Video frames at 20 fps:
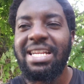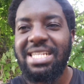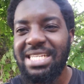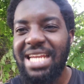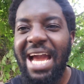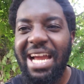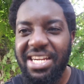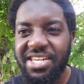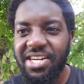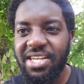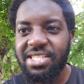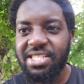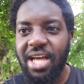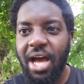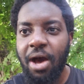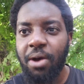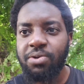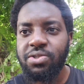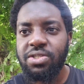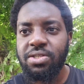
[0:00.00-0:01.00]
Did I create
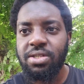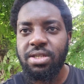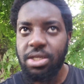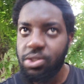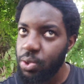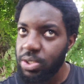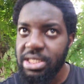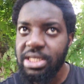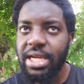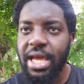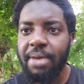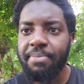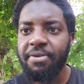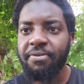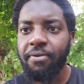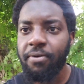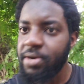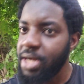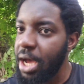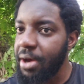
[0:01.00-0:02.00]
the house? It wasn't there
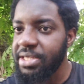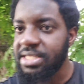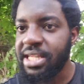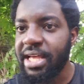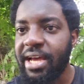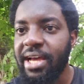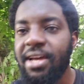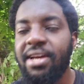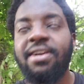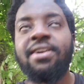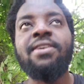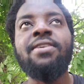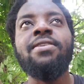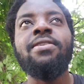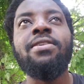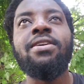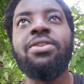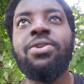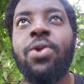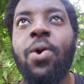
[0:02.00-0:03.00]
before, now it's there.
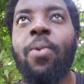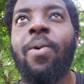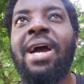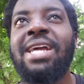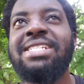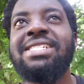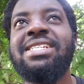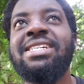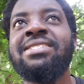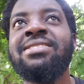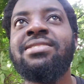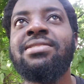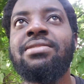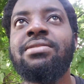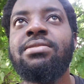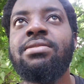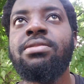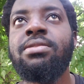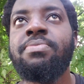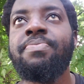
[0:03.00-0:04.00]
No, I
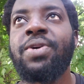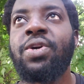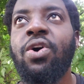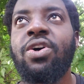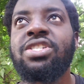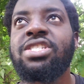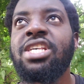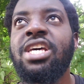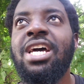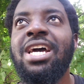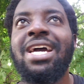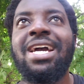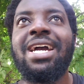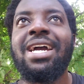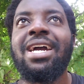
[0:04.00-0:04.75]
didn't. Because